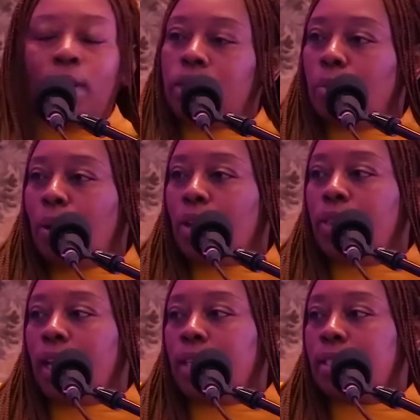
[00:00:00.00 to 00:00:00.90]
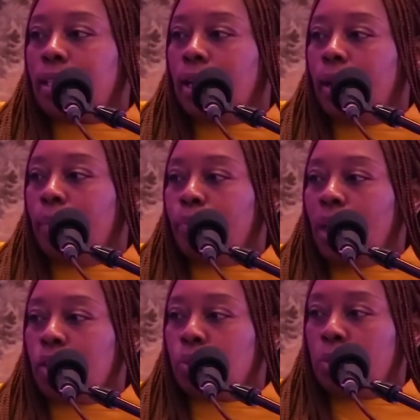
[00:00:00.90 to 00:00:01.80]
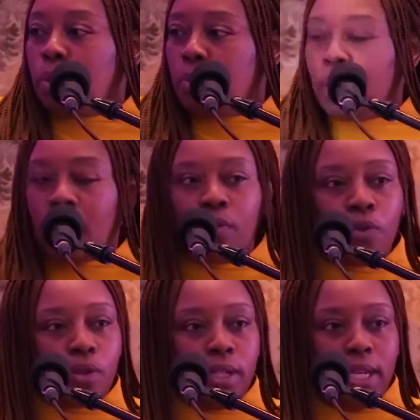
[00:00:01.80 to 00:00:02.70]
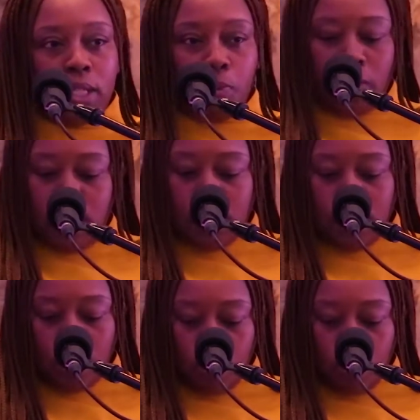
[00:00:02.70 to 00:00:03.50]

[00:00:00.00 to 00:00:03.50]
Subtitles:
much about that as we prepare for the next presenter that